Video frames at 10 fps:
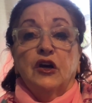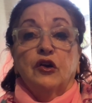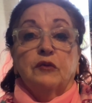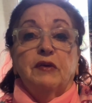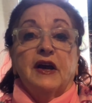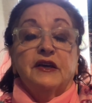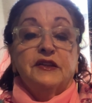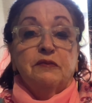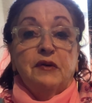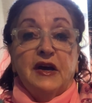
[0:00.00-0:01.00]
Look back at
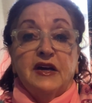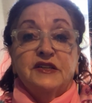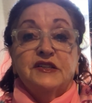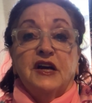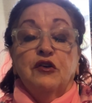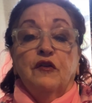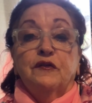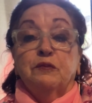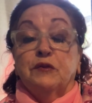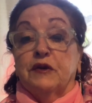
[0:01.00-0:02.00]
the past. I hope
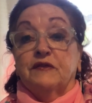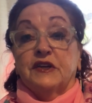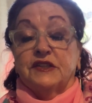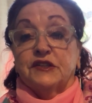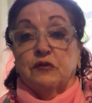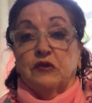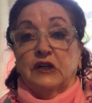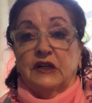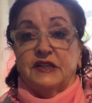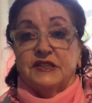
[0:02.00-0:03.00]
you've done some
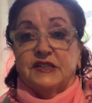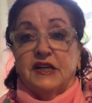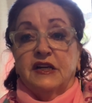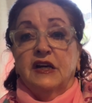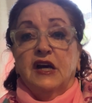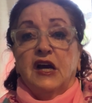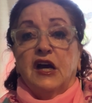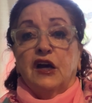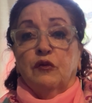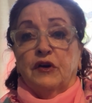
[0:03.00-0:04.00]
releasing
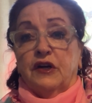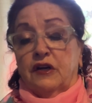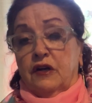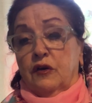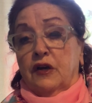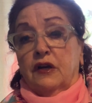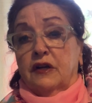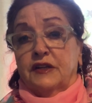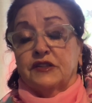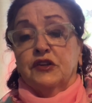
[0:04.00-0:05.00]
and what
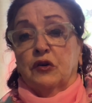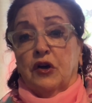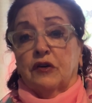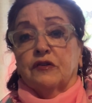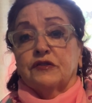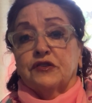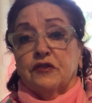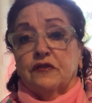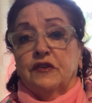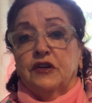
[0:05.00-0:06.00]
is no longer
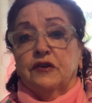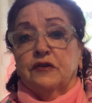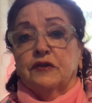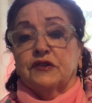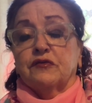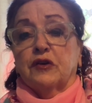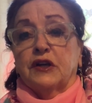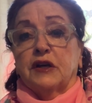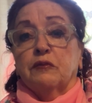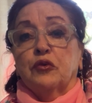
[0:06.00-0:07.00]
serving you. It's really
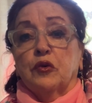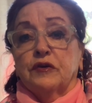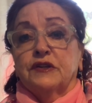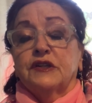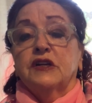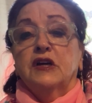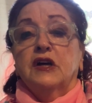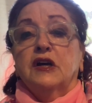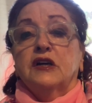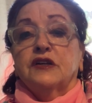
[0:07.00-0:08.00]
important.
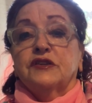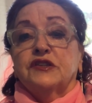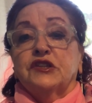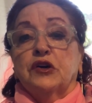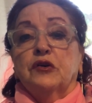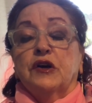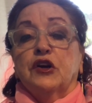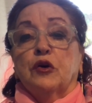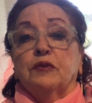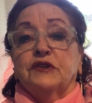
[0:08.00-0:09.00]
So it
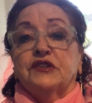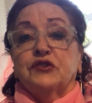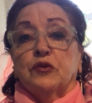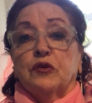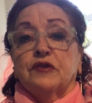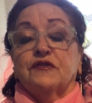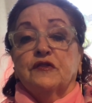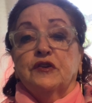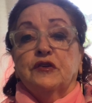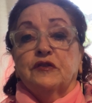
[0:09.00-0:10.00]
opens doors for
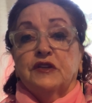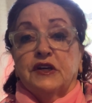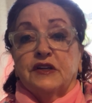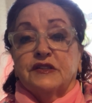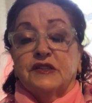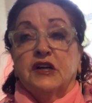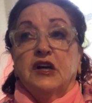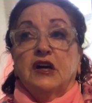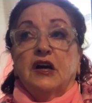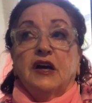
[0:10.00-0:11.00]
new things.
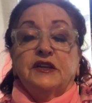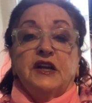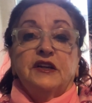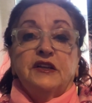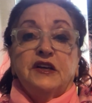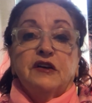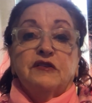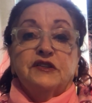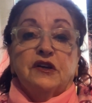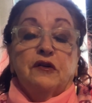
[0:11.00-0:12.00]
At the end of the year,
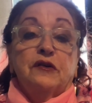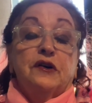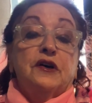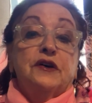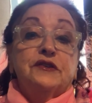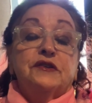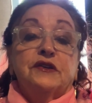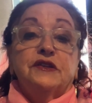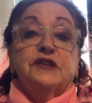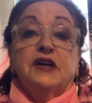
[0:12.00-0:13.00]
it's also a
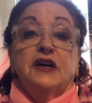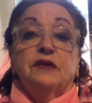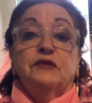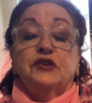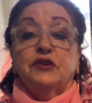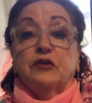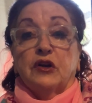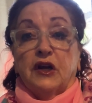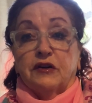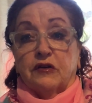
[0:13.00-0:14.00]
good time to
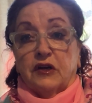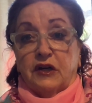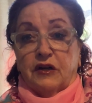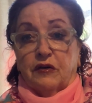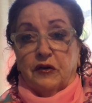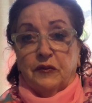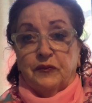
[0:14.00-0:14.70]
clutter clear